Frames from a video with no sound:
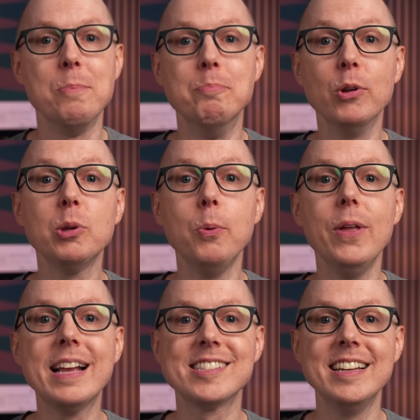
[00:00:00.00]

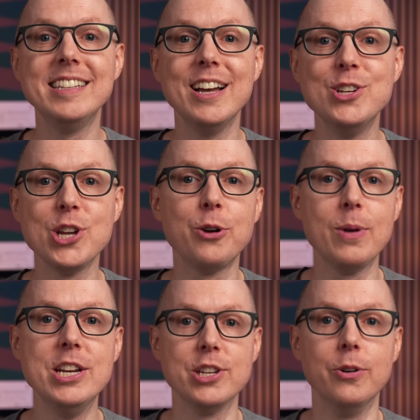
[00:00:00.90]
Multiple exciton
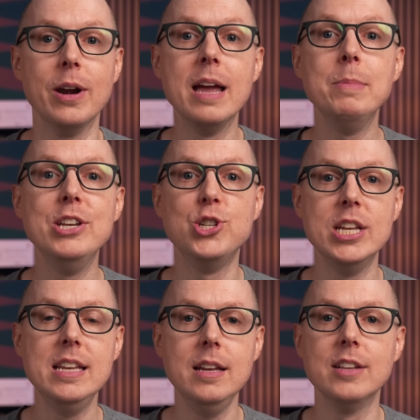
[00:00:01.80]
generation, or
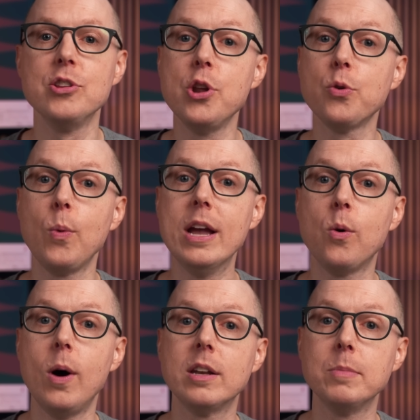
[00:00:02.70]
MEG, is another way
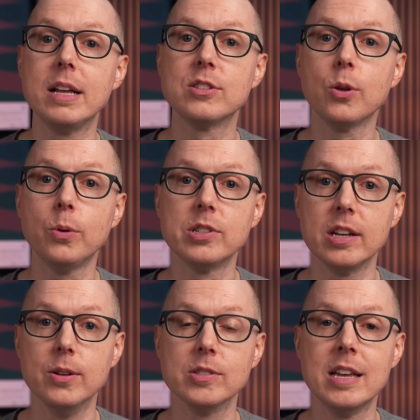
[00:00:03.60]
quantum dot solar
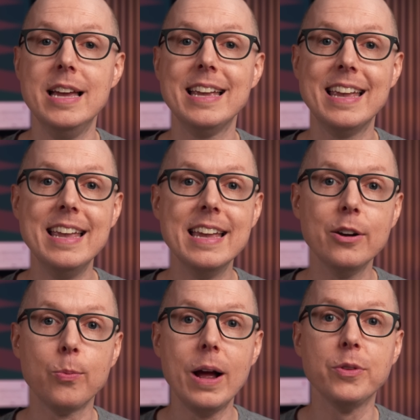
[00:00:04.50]
cells can hmm.
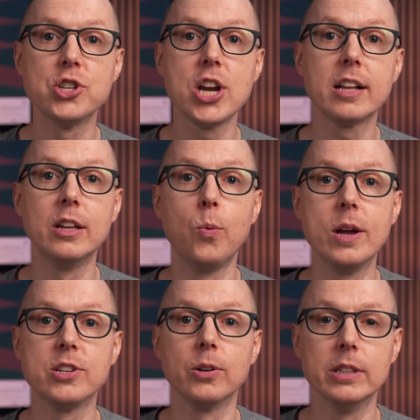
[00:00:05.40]
get around the Shockley
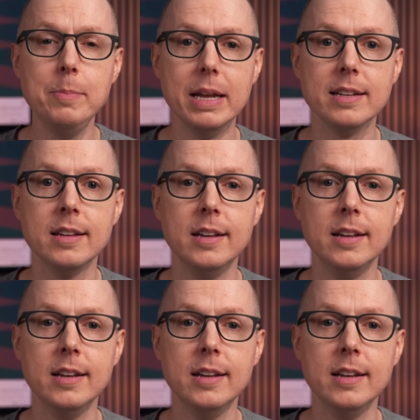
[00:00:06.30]
Queisser limit.